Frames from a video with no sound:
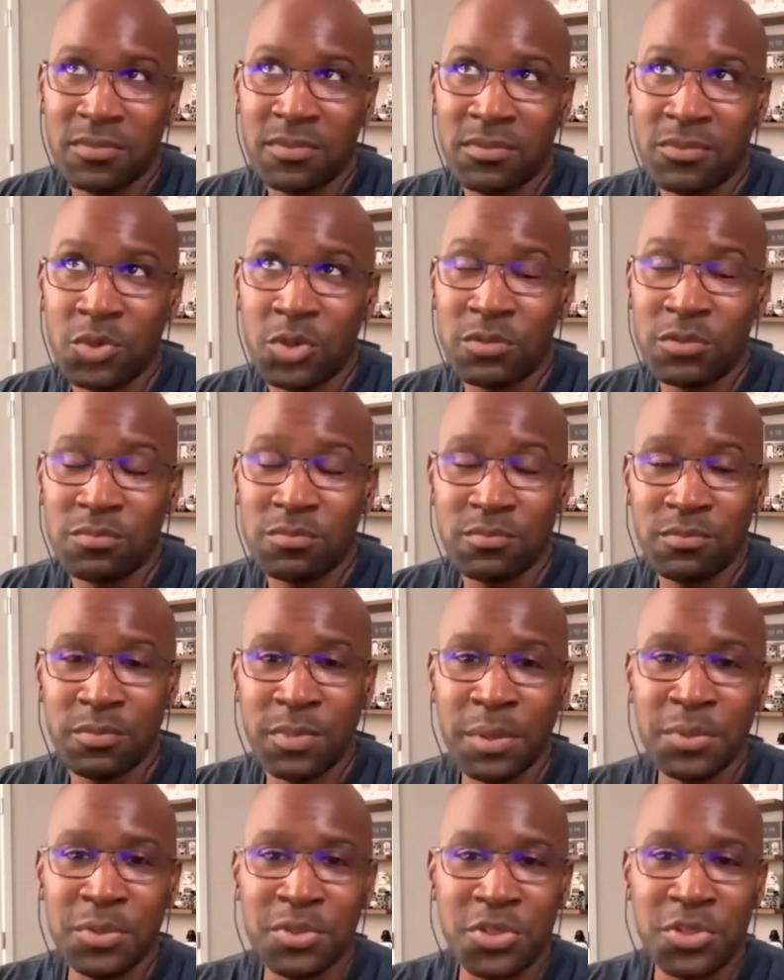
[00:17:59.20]
well,
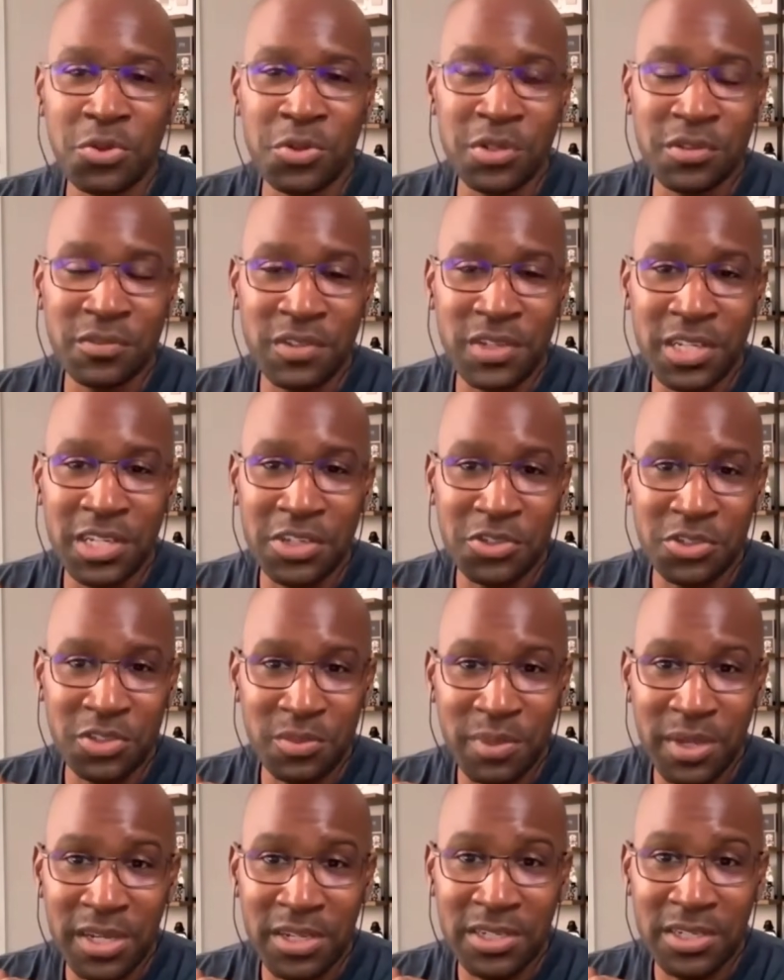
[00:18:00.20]
members only videos
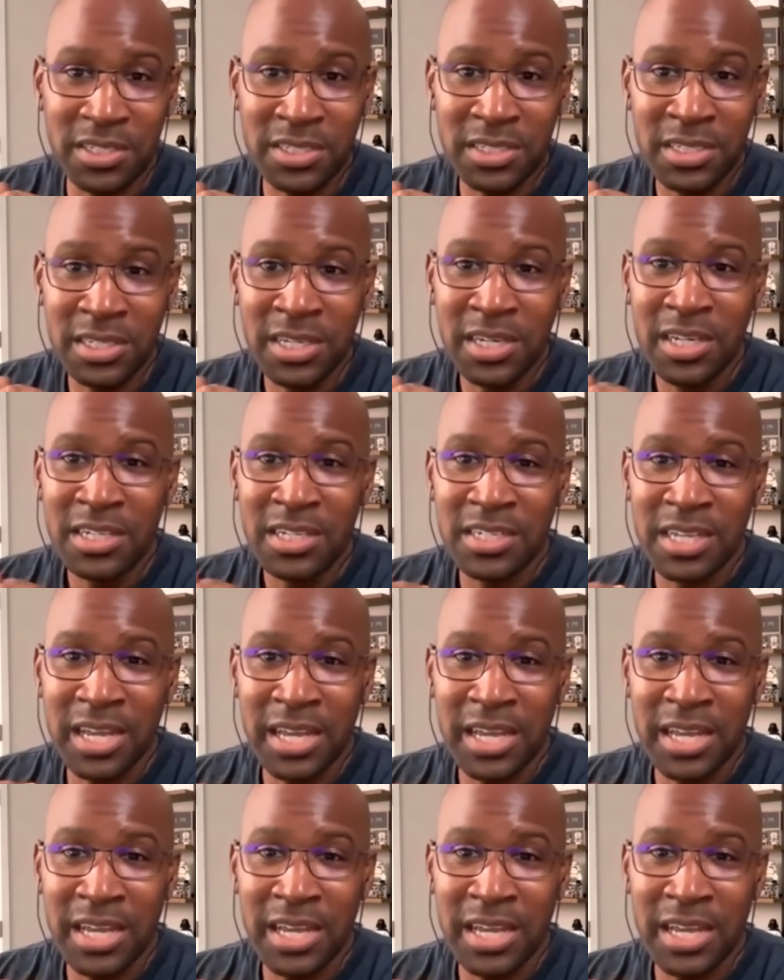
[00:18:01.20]
about it, to